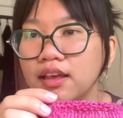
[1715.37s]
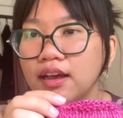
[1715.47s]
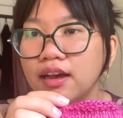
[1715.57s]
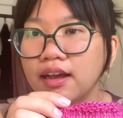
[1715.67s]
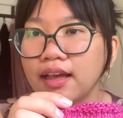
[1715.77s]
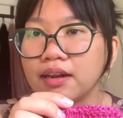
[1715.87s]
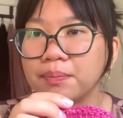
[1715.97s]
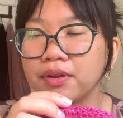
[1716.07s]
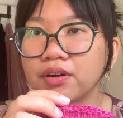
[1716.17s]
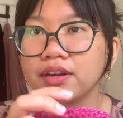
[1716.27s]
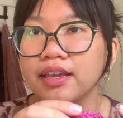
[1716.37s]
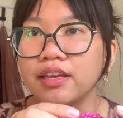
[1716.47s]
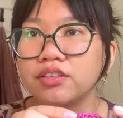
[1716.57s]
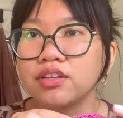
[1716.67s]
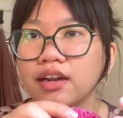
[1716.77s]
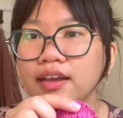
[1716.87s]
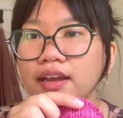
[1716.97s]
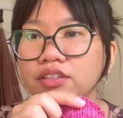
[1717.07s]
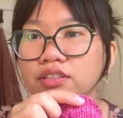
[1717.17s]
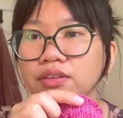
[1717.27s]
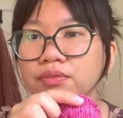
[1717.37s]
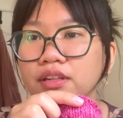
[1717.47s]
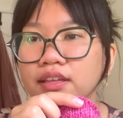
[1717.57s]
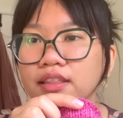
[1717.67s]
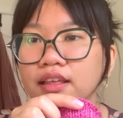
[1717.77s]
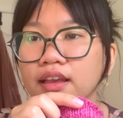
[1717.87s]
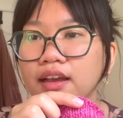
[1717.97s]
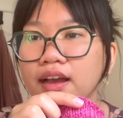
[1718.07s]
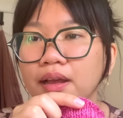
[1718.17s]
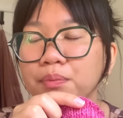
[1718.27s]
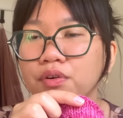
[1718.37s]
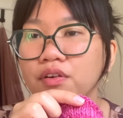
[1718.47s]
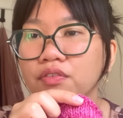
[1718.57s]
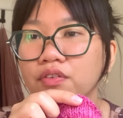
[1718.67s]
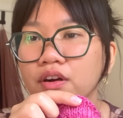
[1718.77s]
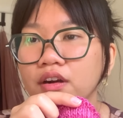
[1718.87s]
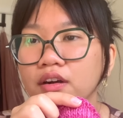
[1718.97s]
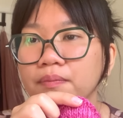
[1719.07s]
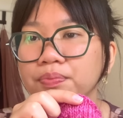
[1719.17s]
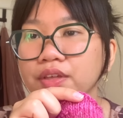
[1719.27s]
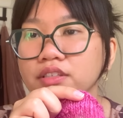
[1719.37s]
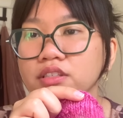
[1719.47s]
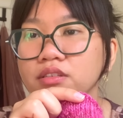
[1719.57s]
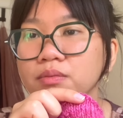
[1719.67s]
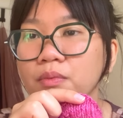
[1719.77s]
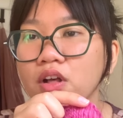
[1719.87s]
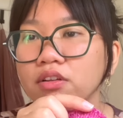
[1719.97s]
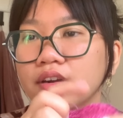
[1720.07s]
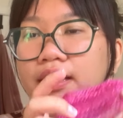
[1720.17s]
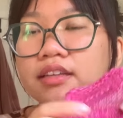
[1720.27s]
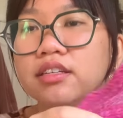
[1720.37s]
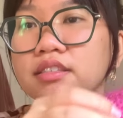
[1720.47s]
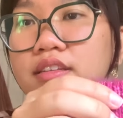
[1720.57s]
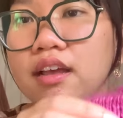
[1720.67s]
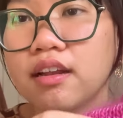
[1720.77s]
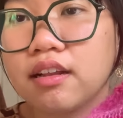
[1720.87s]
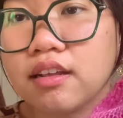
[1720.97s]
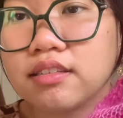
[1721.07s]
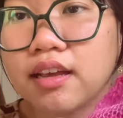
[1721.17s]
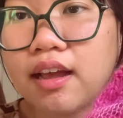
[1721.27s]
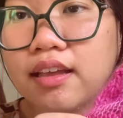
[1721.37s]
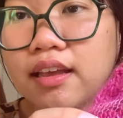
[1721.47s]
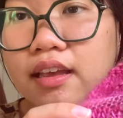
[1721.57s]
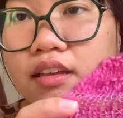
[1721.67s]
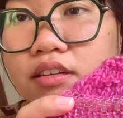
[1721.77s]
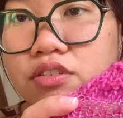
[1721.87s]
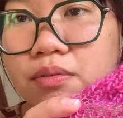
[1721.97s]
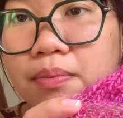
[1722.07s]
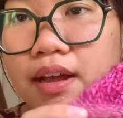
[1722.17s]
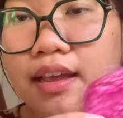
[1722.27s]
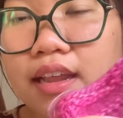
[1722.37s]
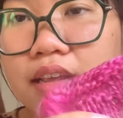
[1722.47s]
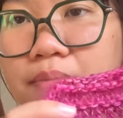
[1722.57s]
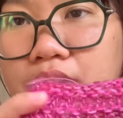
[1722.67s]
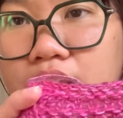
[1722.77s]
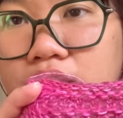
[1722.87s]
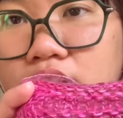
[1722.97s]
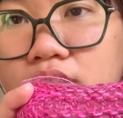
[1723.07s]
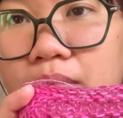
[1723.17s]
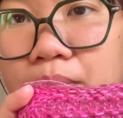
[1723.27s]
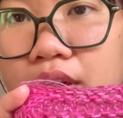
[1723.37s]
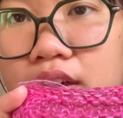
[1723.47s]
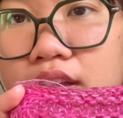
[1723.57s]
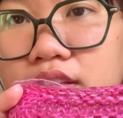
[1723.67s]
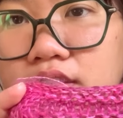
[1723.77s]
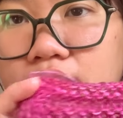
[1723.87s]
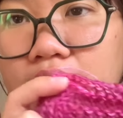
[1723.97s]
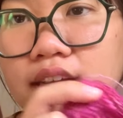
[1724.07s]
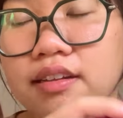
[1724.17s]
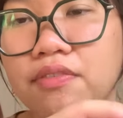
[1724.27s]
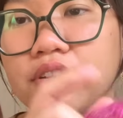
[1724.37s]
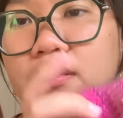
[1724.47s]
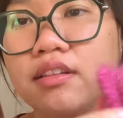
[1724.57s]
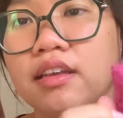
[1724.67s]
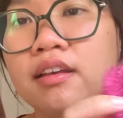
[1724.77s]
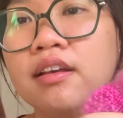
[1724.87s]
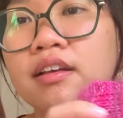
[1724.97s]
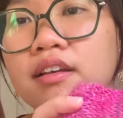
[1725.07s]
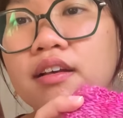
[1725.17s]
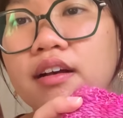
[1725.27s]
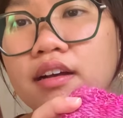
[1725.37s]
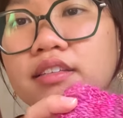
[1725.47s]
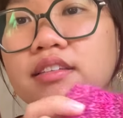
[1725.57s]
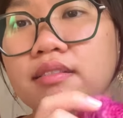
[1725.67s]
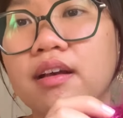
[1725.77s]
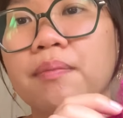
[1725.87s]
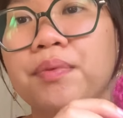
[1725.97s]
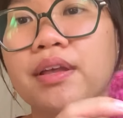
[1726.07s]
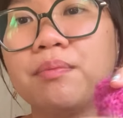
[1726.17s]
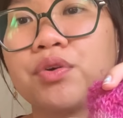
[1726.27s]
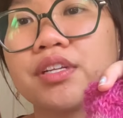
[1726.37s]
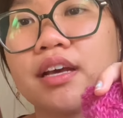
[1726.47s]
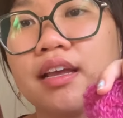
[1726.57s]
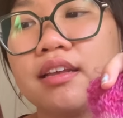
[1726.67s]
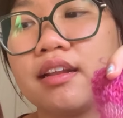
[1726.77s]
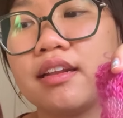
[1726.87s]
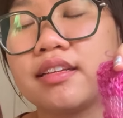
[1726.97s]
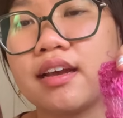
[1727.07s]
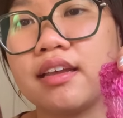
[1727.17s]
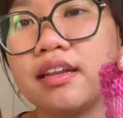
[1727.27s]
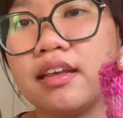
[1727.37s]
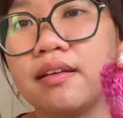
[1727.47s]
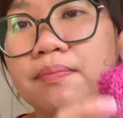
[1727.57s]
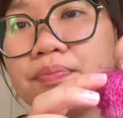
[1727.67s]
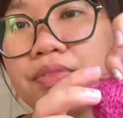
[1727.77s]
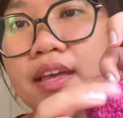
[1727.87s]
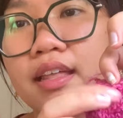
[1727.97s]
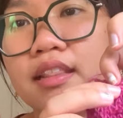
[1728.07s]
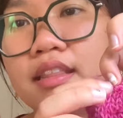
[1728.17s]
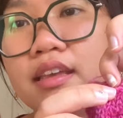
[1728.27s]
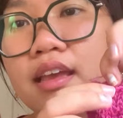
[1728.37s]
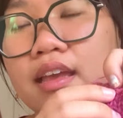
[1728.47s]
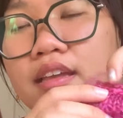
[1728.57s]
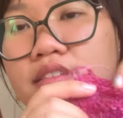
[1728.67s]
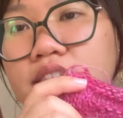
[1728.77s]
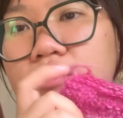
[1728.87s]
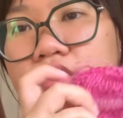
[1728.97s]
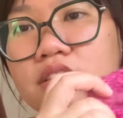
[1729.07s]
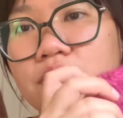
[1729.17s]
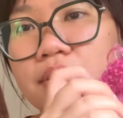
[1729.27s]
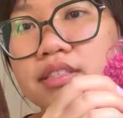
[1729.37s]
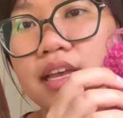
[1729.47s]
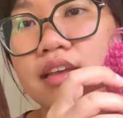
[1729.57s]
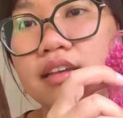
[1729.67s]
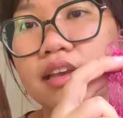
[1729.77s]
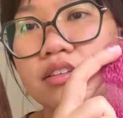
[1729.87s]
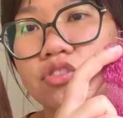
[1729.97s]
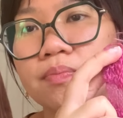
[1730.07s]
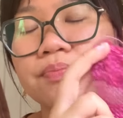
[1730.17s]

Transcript: at a bigger gauge. And I actually really think I prefer the smaller gauge. It's not a tight gauge by any means, but it's definitely a bit more tight and tidy than the US 8 gauge.